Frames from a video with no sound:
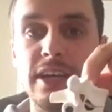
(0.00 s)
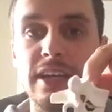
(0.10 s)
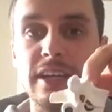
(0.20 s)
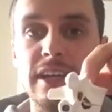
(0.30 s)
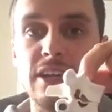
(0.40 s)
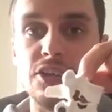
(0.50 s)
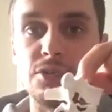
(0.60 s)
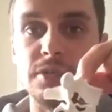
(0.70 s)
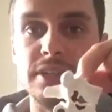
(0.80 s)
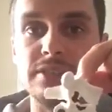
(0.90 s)
an
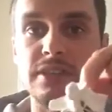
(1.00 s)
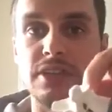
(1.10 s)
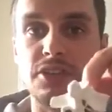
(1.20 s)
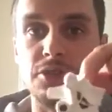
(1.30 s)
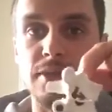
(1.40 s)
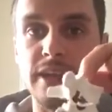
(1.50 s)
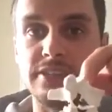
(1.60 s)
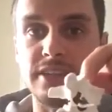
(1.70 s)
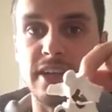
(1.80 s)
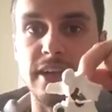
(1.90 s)
increase in
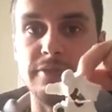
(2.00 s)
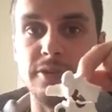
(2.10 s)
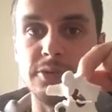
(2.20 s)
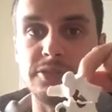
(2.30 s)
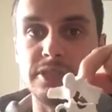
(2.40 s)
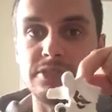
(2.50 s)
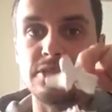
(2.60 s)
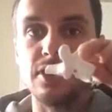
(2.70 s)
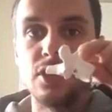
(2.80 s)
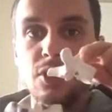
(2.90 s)
thoracic kyphosis
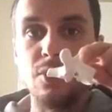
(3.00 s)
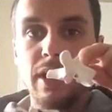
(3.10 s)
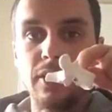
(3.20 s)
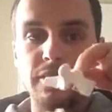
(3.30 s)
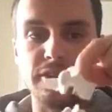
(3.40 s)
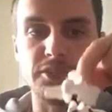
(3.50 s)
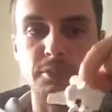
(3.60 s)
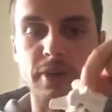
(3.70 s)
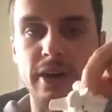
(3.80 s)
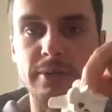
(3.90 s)
while this
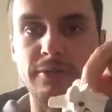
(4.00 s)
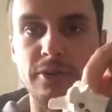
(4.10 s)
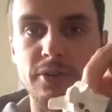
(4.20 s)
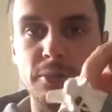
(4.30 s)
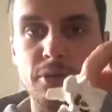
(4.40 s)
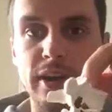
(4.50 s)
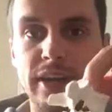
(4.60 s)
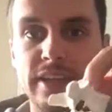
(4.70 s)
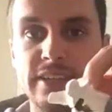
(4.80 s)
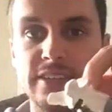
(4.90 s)
bottom
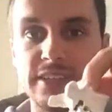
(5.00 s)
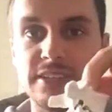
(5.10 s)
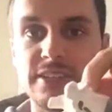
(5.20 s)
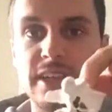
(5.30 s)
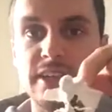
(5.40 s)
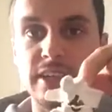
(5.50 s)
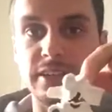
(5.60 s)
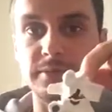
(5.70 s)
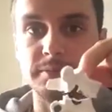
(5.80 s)
vertebrae is extending.